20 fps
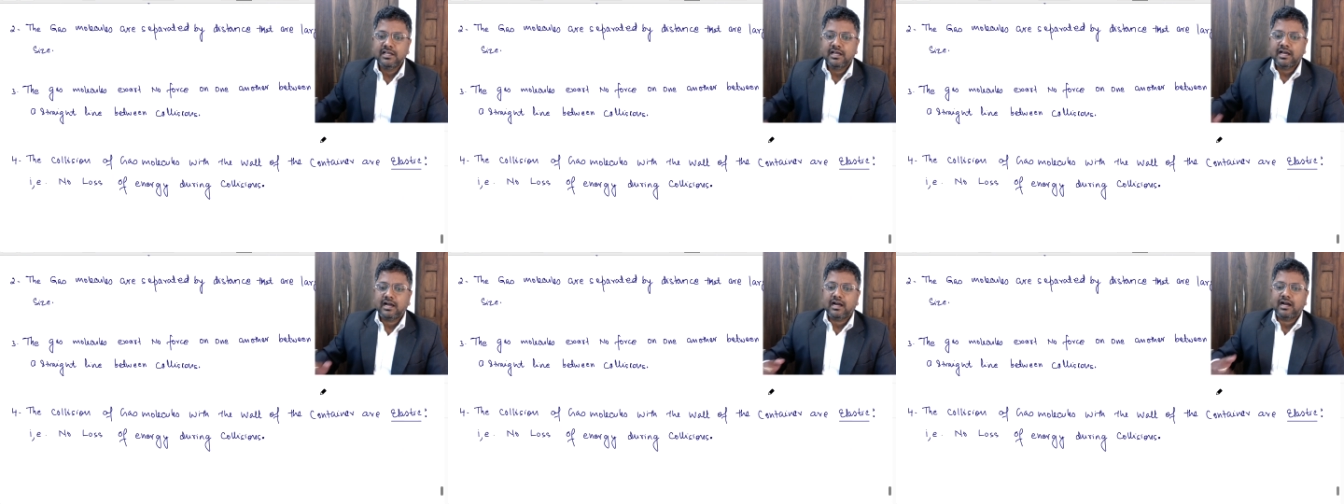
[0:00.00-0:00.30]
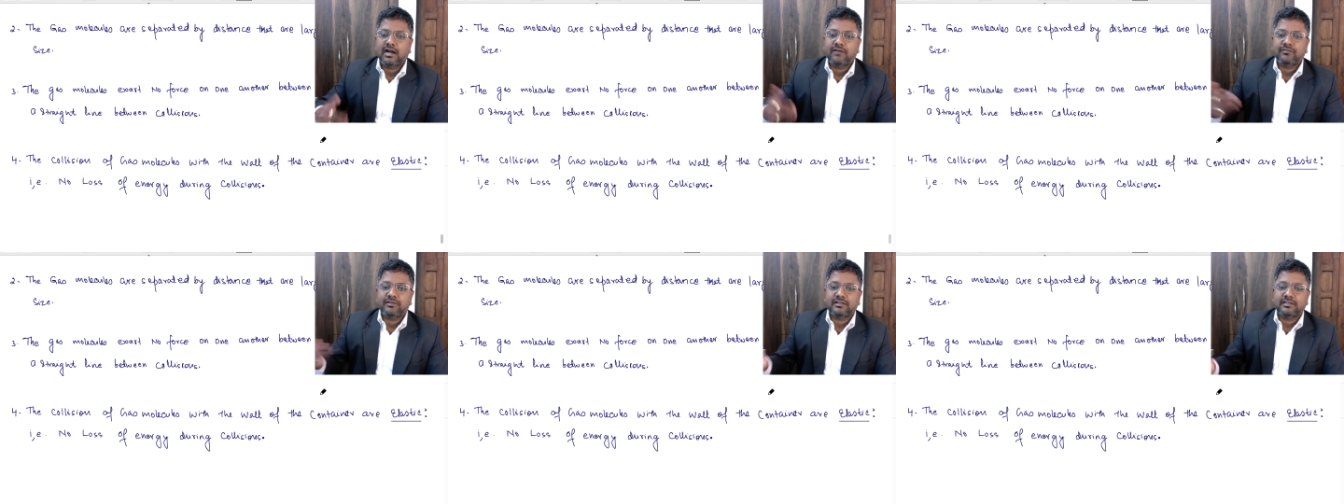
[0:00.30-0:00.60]

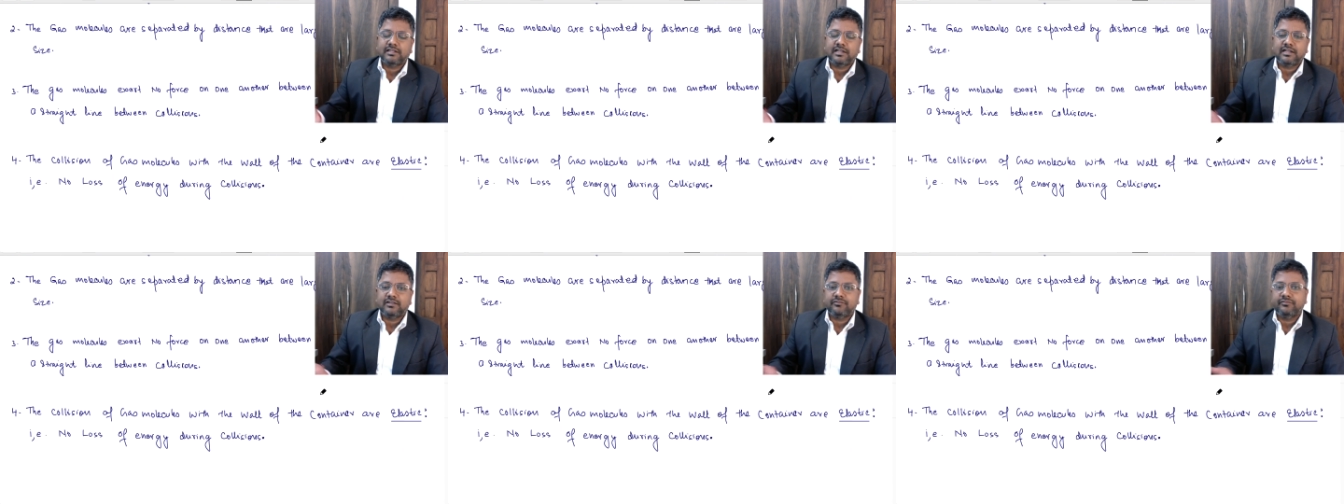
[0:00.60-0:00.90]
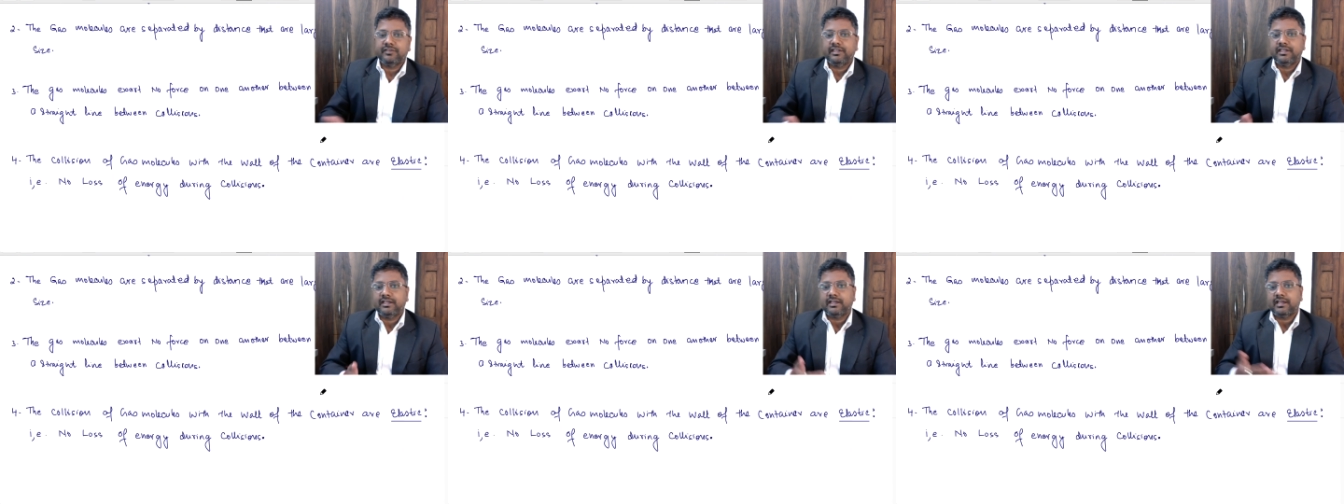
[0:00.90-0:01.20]
After that,
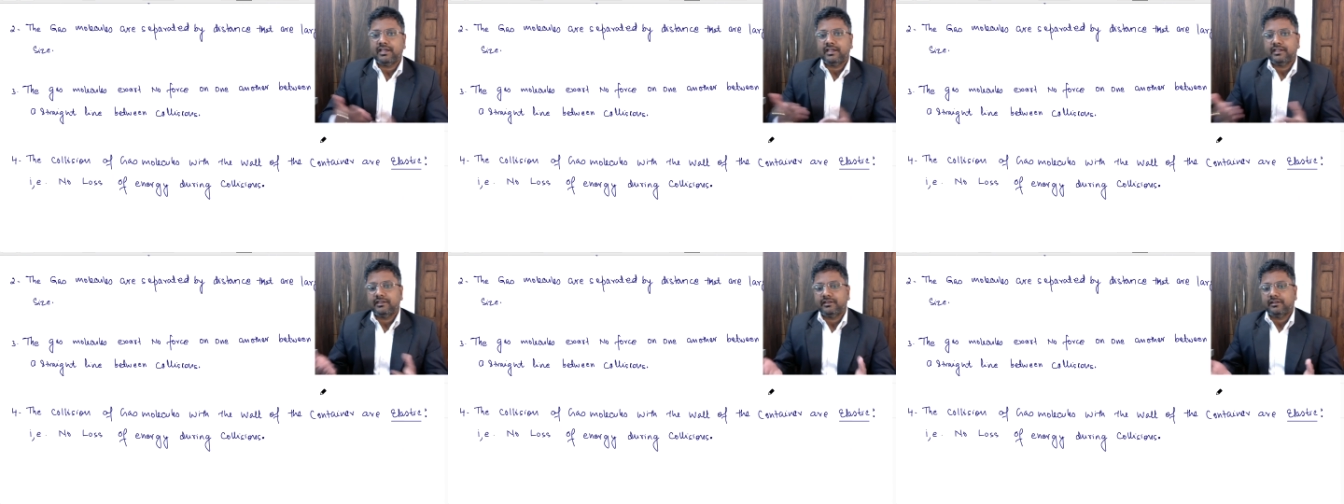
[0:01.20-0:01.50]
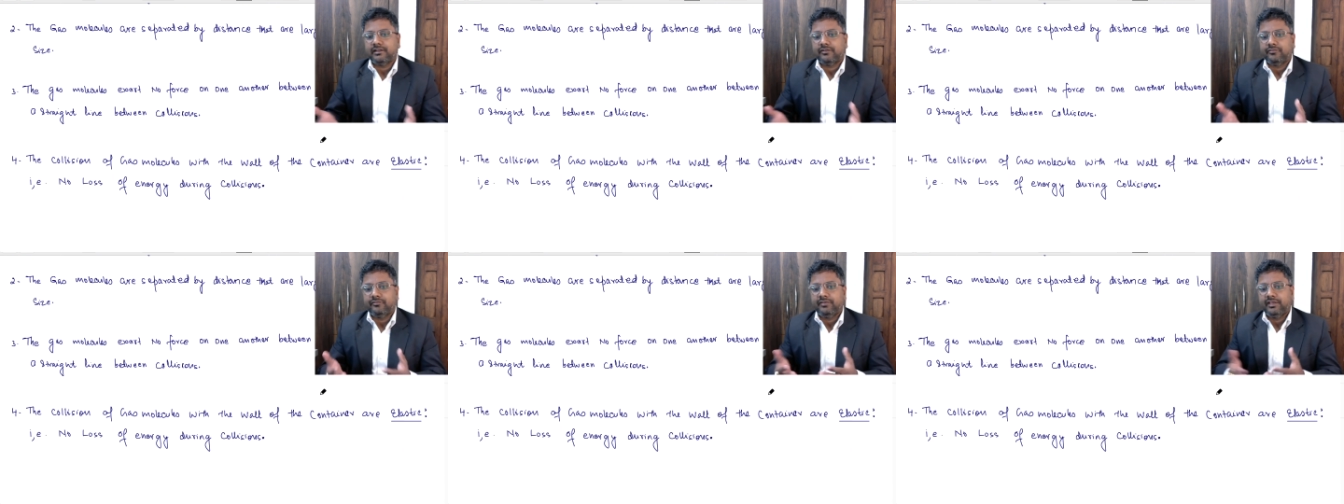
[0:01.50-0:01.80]
we
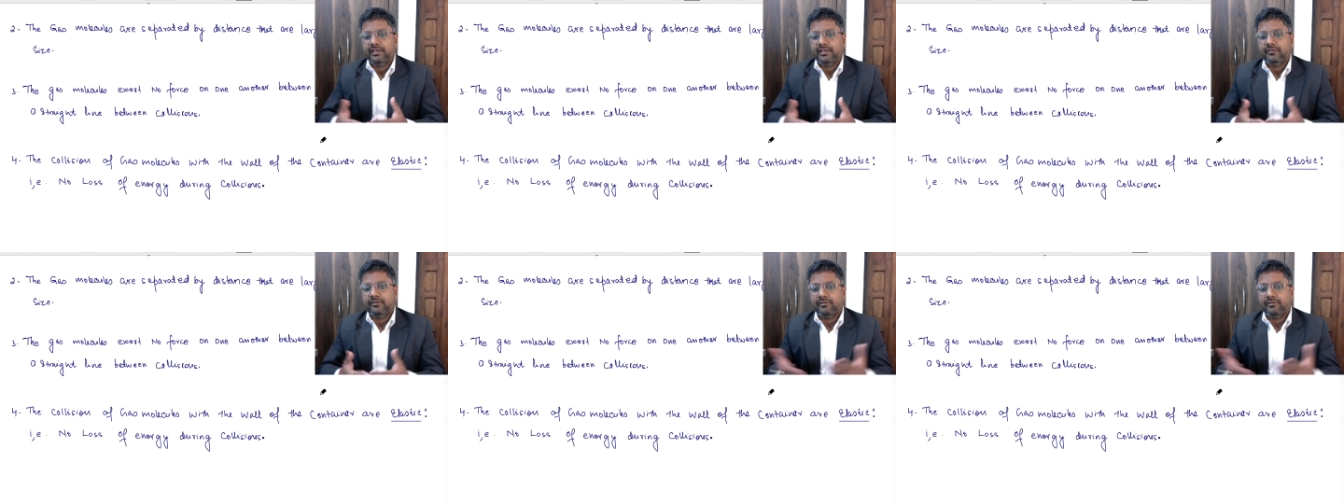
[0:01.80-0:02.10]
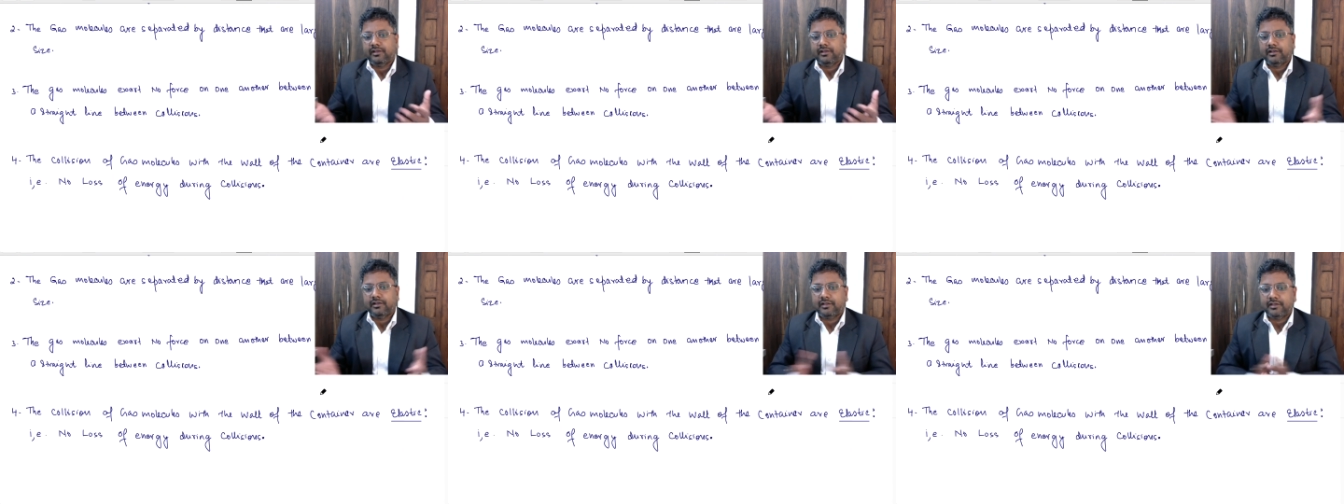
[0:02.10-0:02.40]

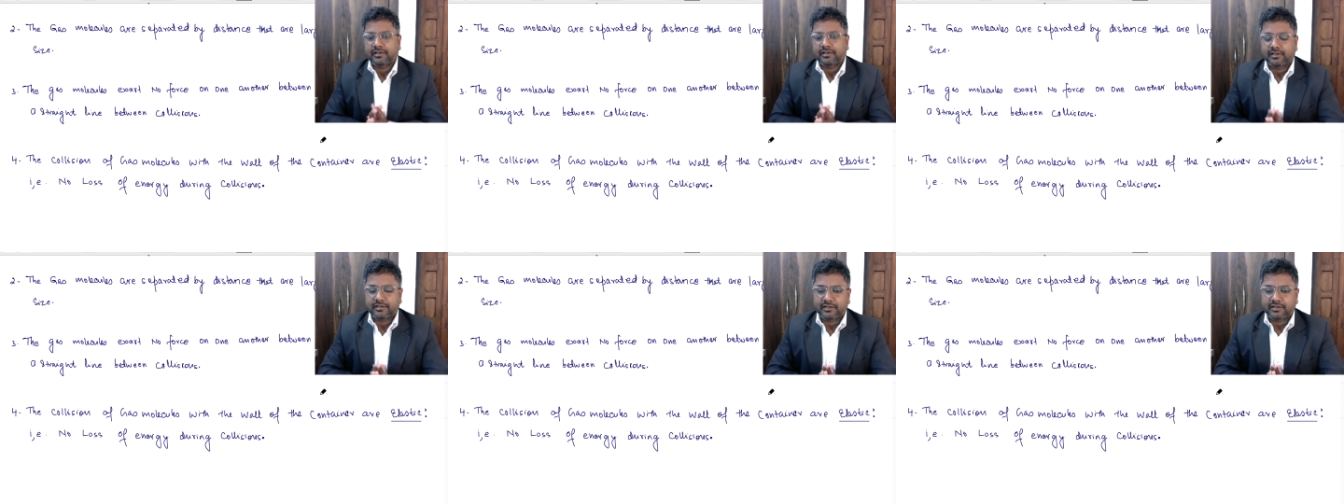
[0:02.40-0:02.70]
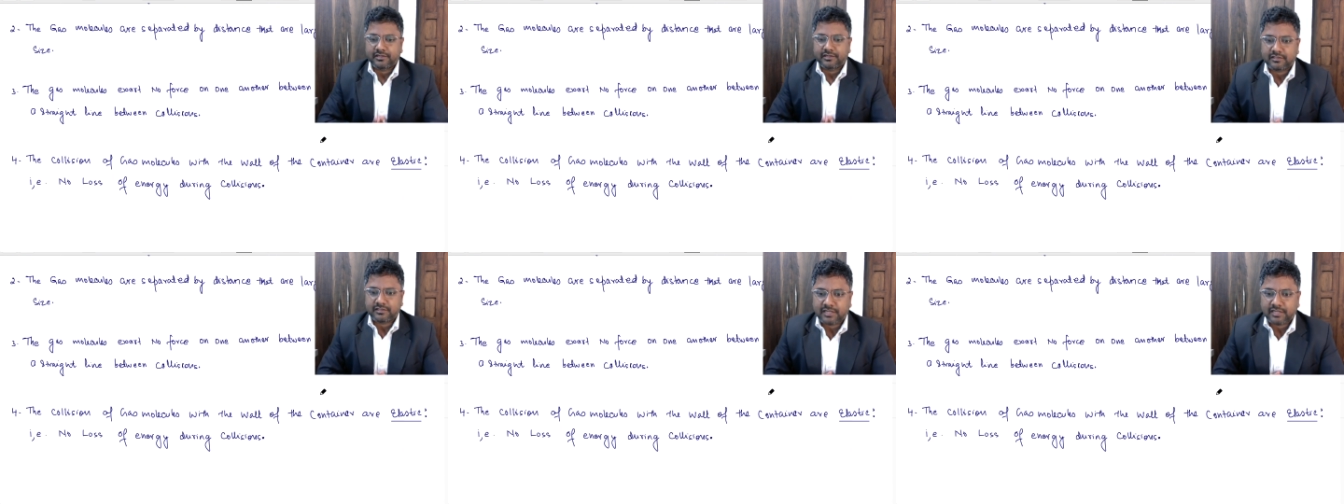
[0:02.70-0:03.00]
will
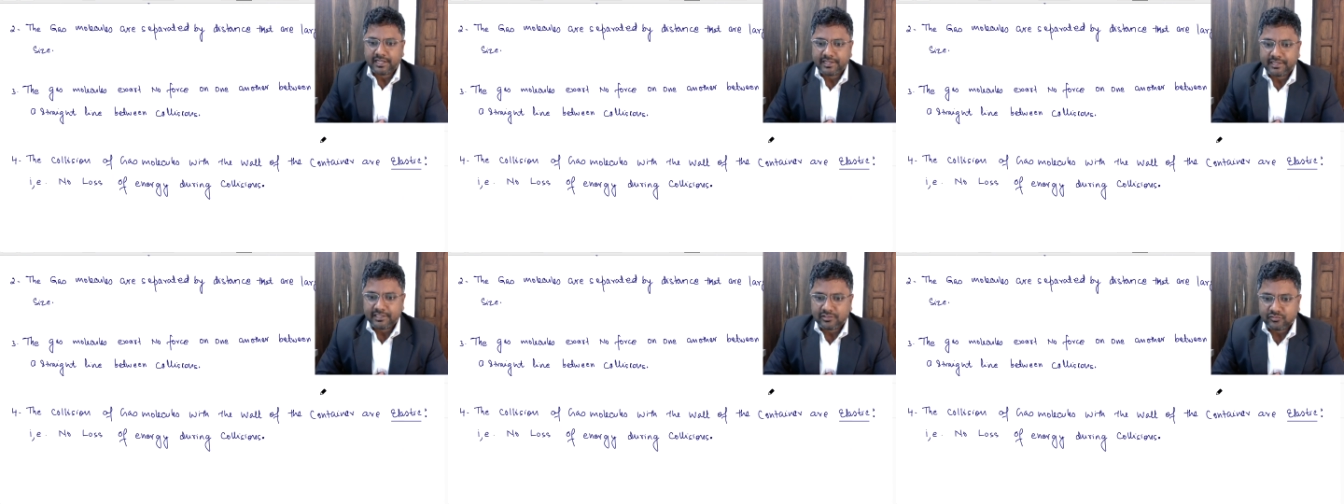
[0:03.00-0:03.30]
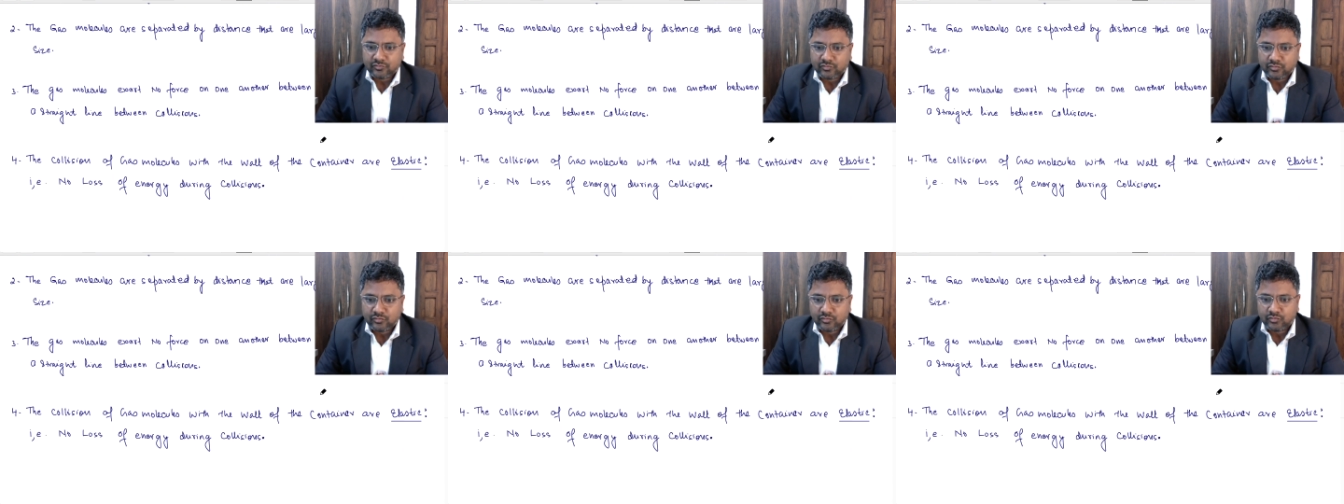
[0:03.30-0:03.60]
try
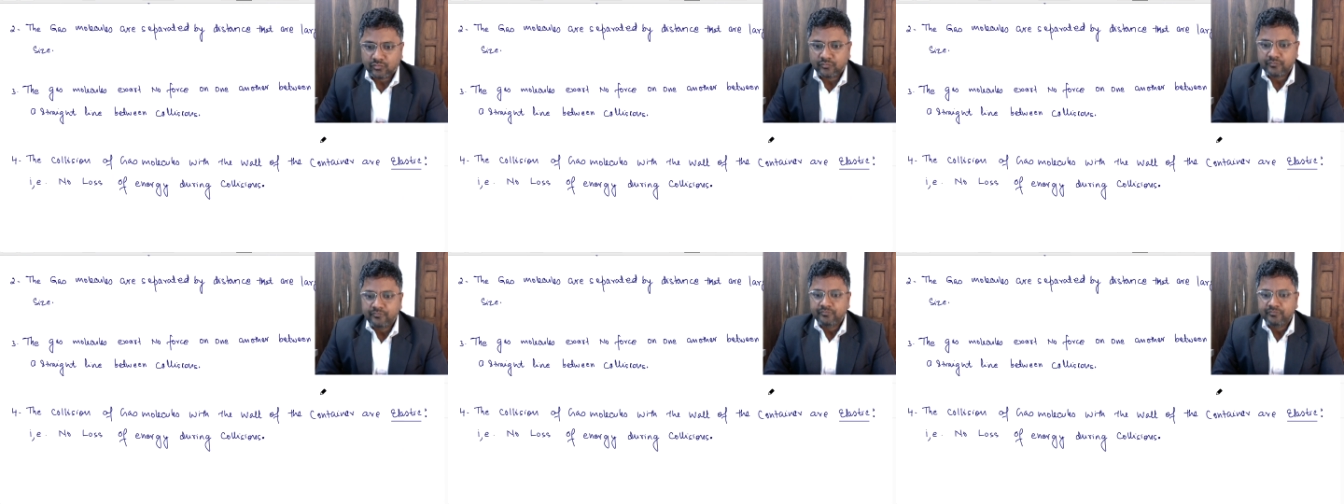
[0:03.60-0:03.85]
to